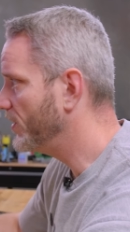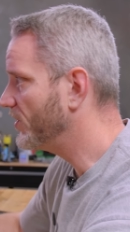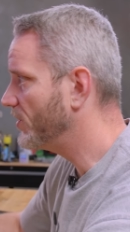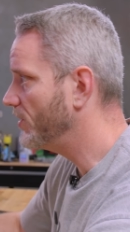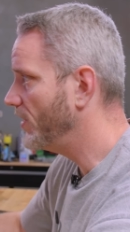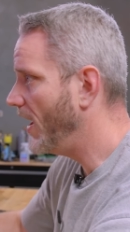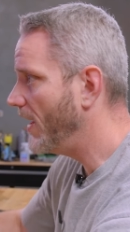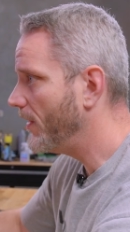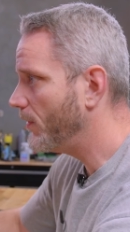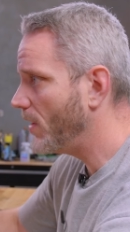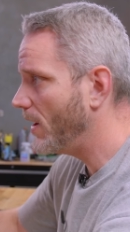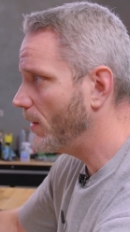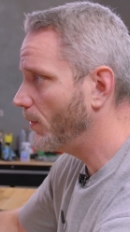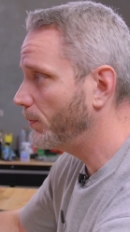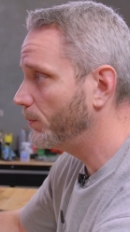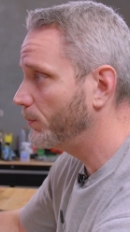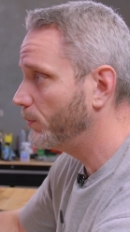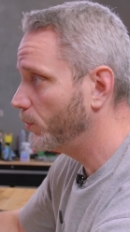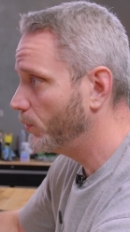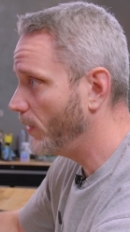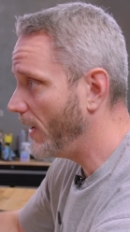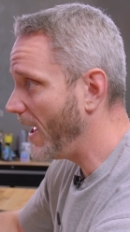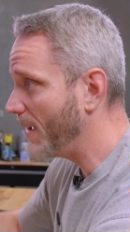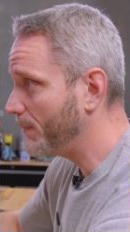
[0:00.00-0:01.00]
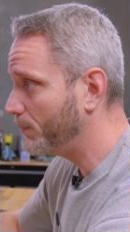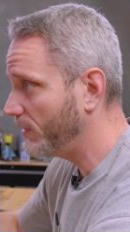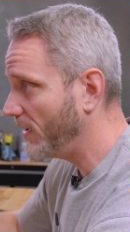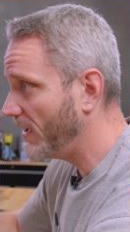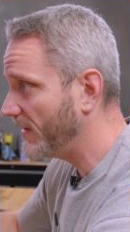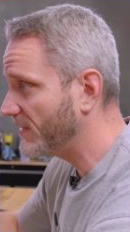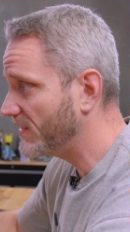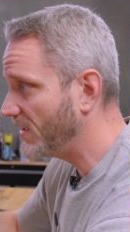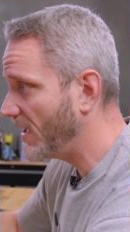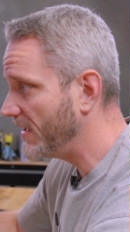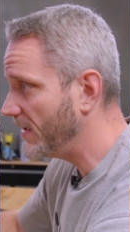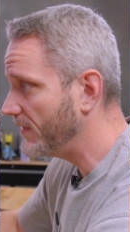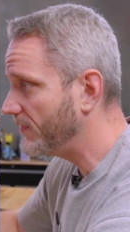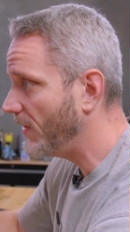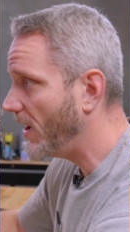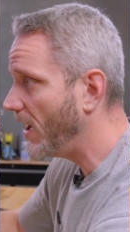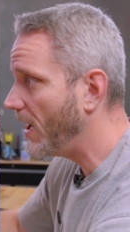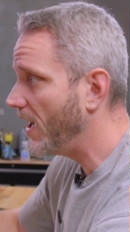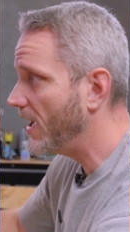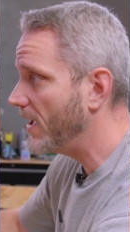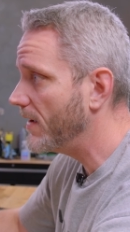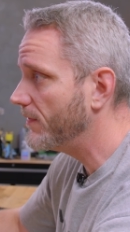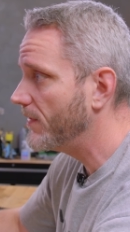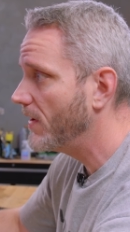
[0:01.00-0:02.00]
So now they're at at plus
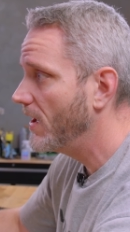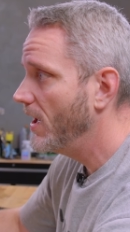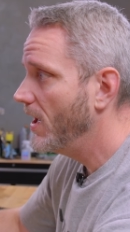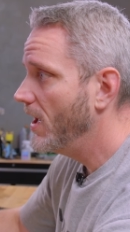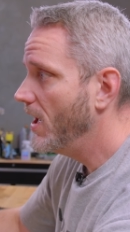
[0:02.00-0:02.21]
95.